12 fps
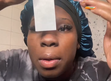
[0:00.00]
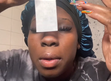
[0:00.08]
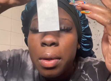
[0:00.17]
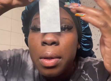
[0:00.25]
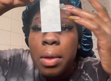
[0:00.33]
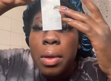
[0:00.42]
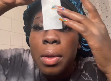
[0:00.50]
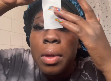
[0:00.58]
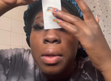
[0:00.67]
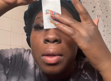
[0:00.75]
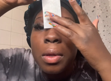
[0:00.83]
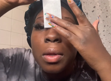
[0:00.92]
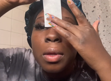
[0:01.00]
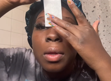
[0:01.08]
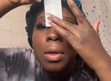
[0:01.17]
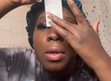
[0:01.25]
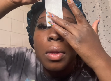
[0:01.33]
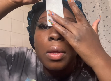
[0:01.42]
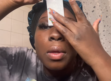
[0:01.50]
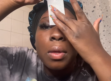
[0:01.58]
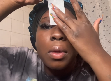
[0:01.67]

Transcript: (no one is talking)